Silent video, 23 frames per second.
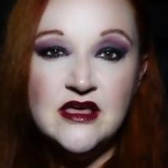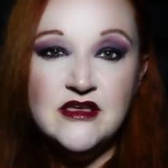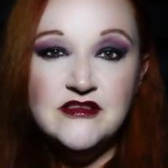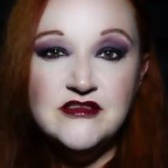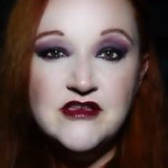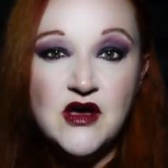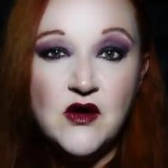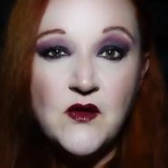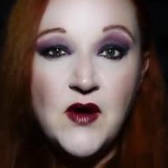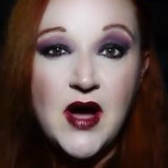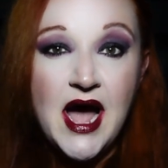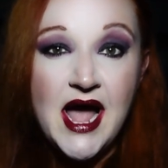
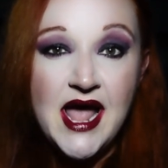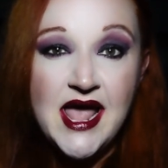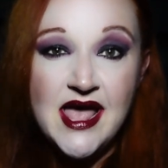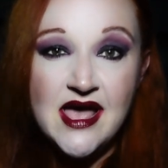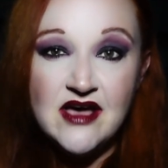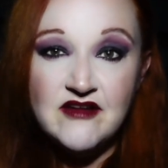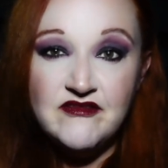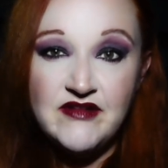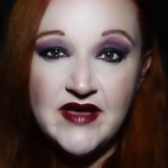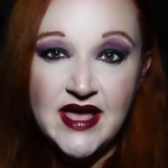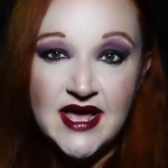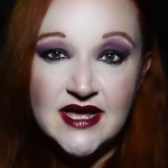Though I
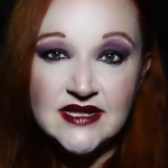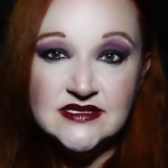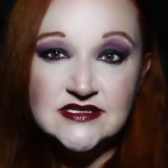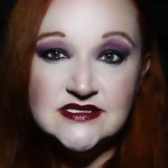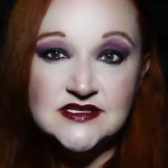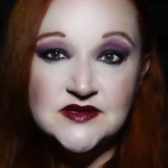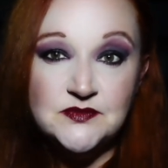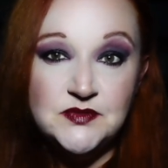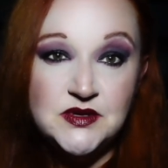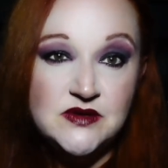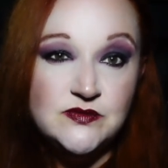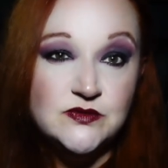have had
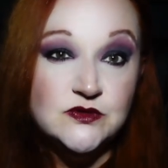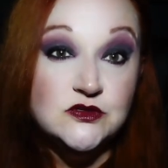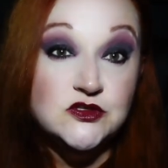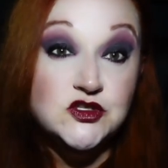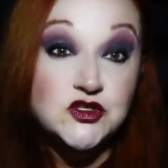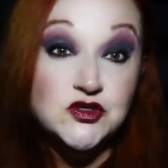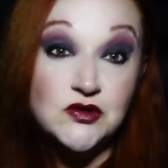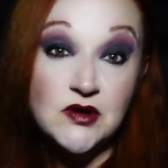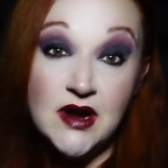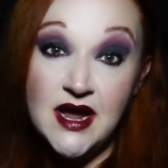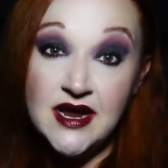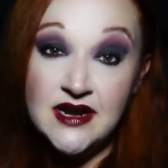some people
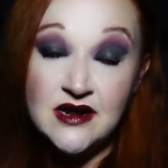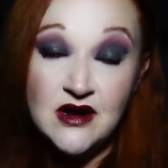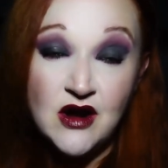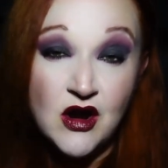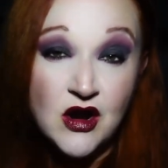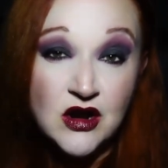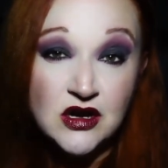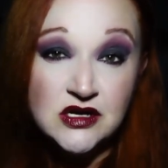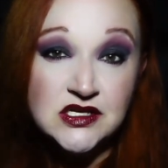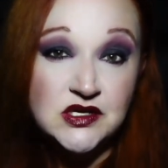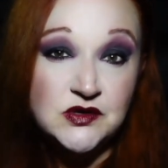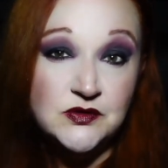try to
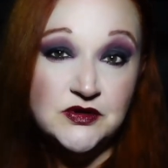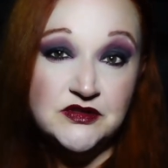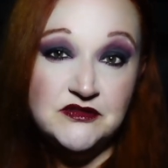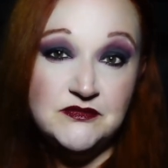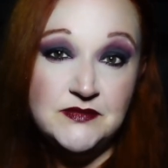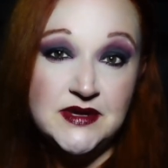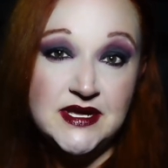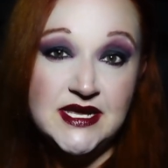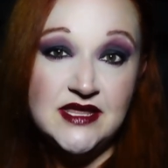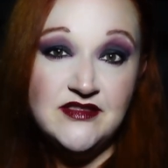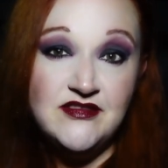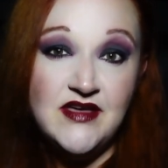argue with
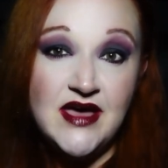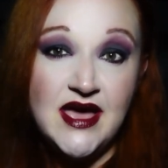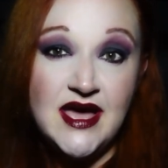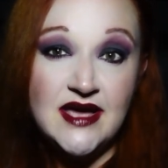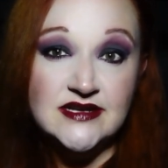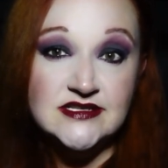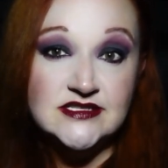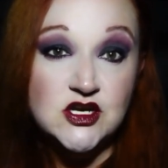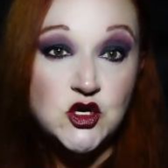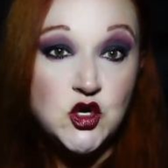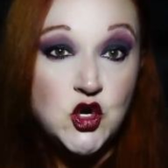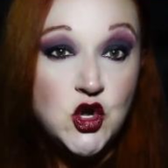me
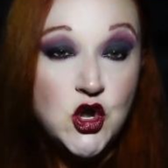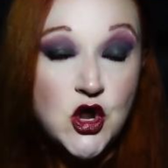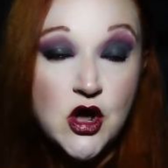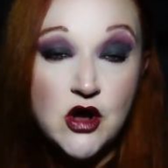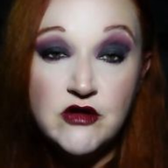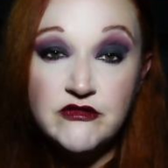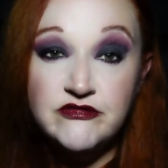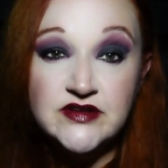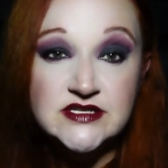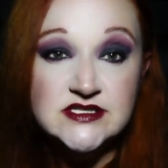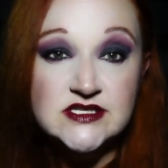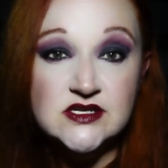that
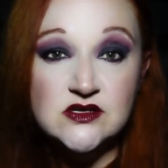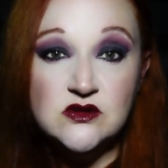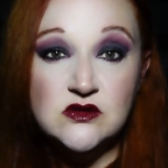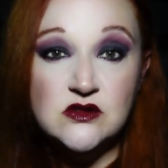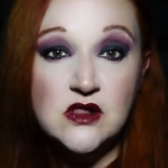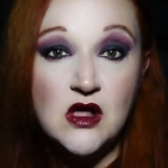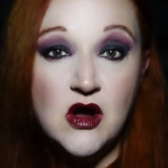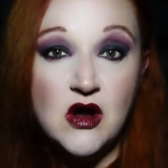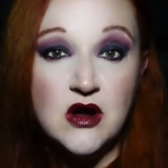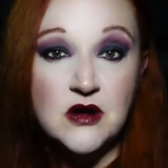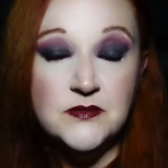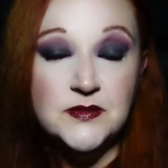no physical
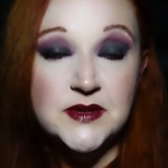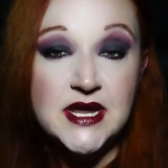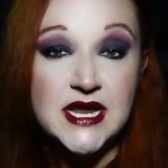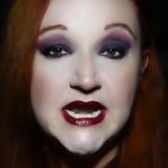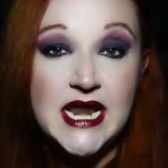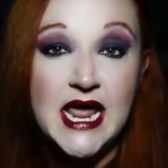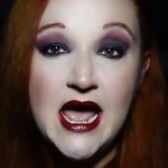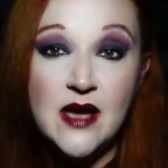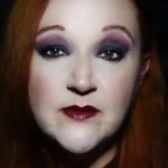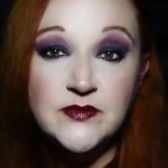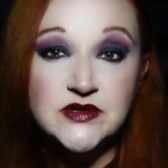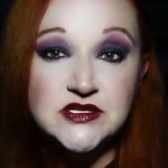harm can
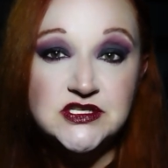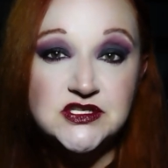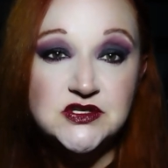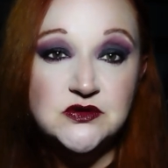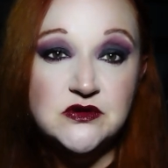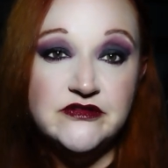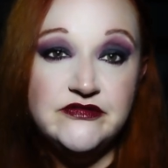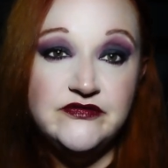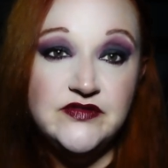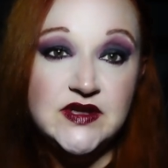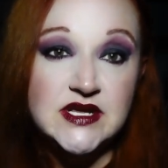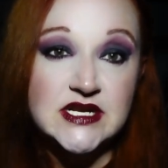happen to
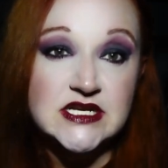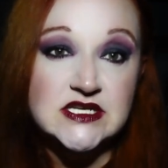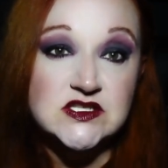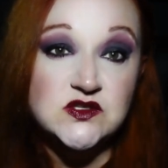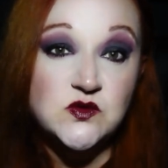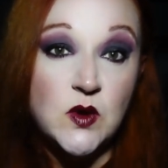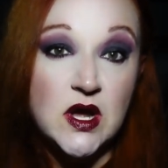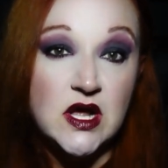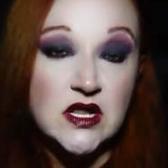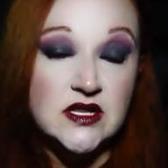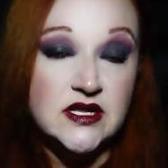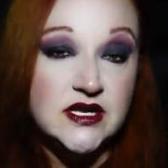a fetus
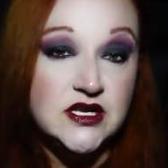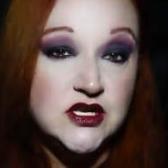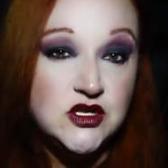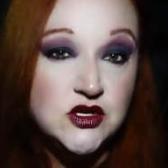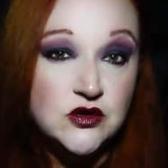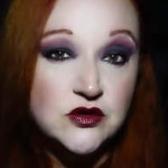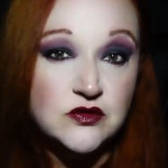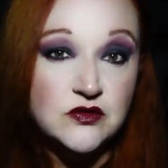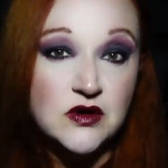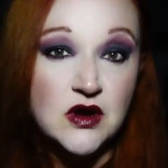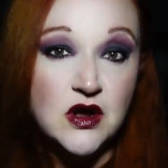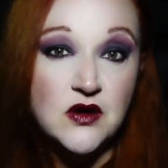while in
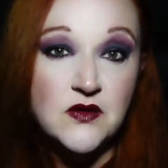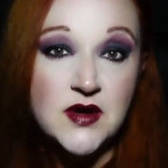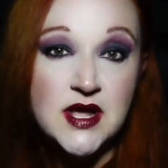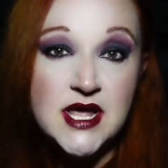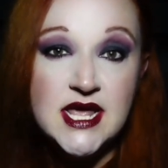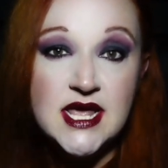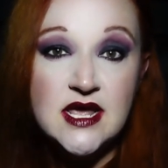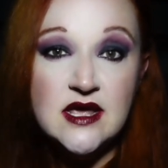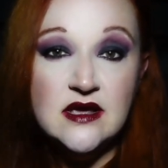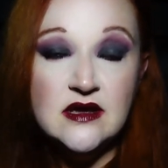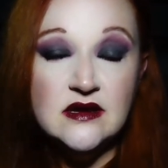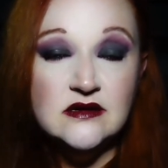utero,
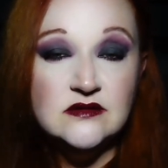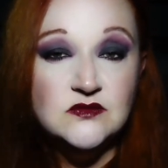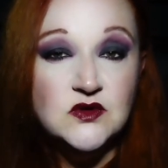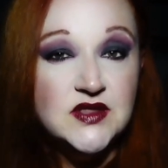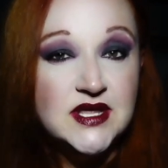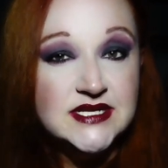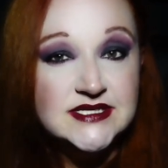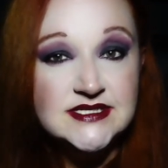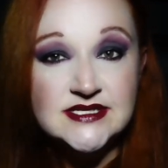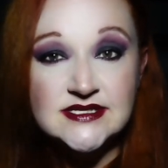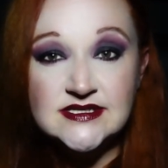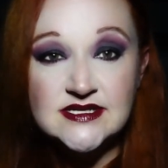well,
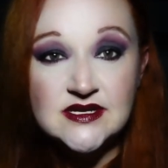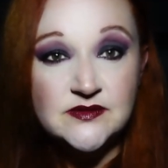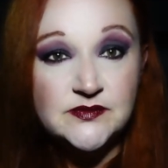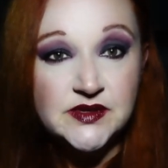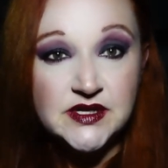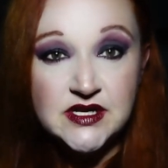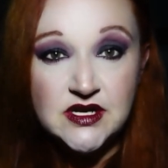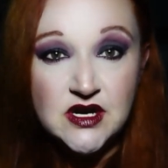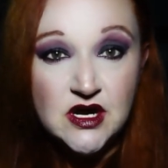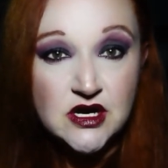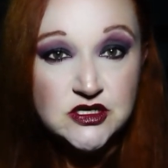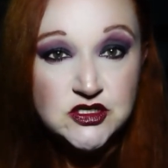that's
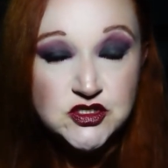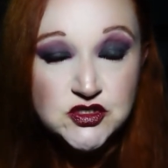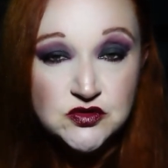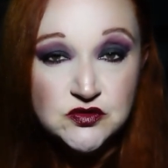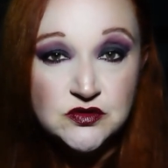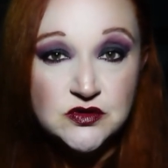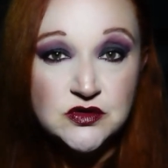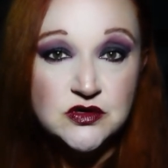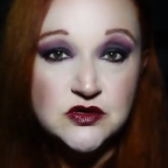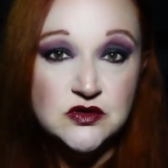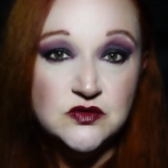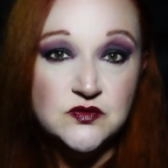simply not
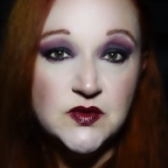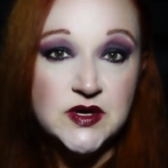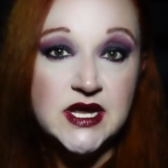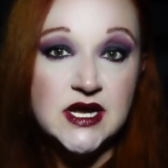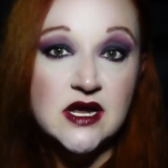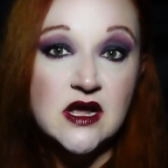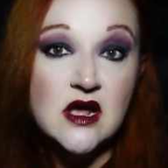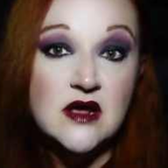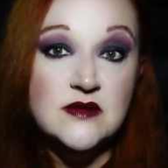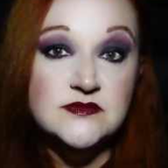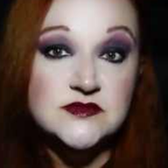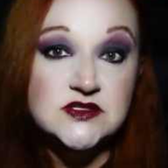true when it
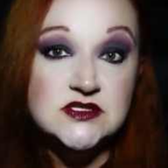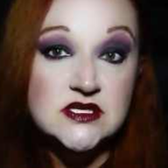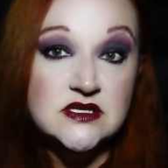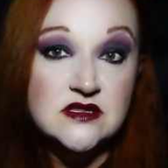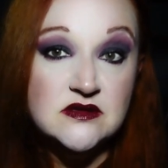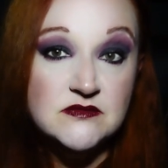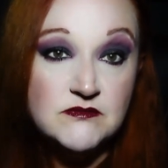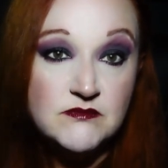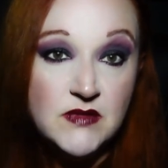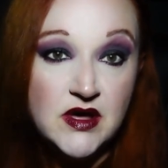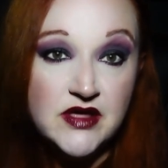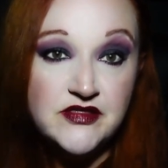comes to
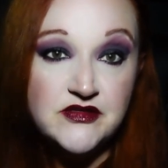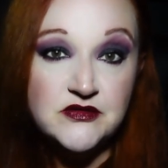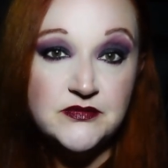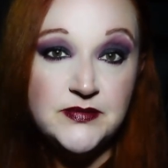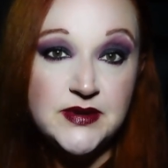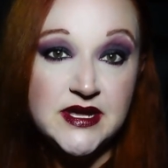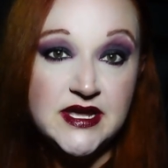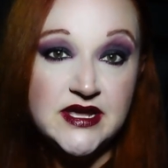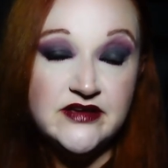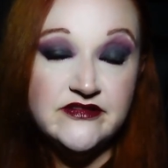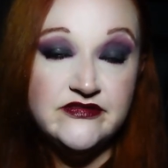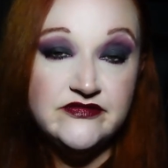the mother
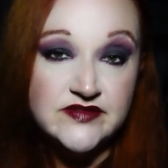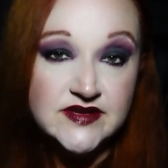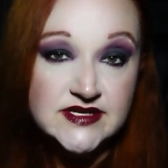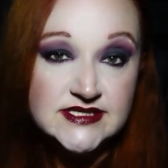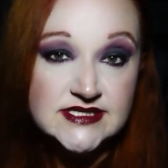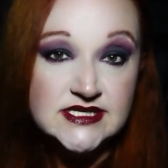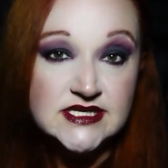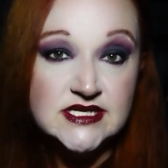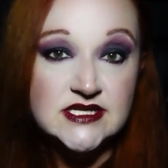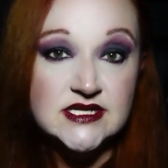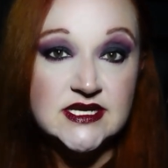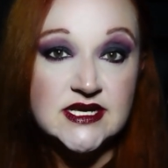being
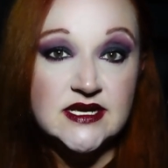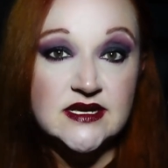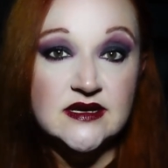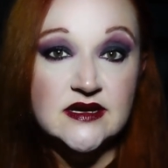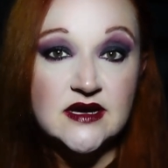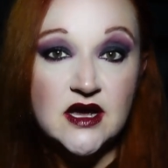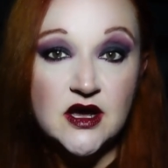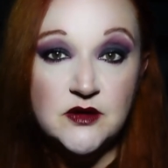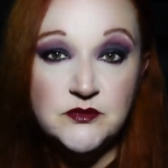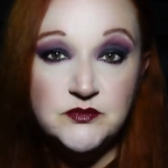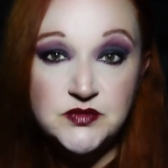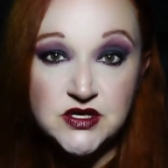physically
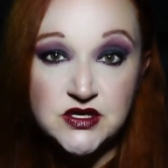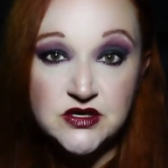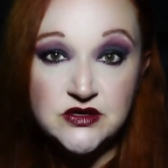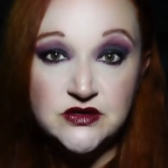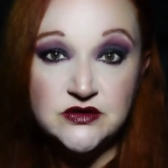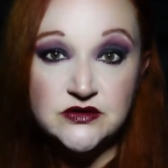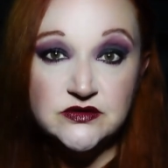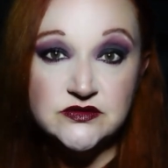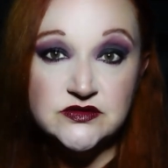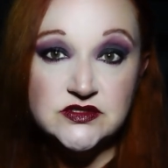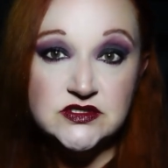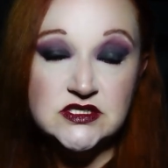
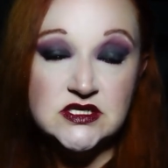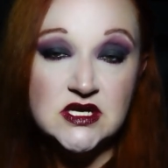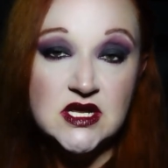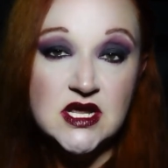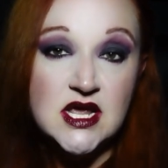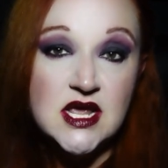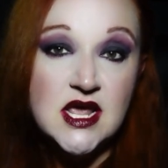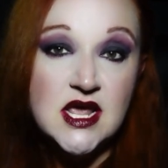abused.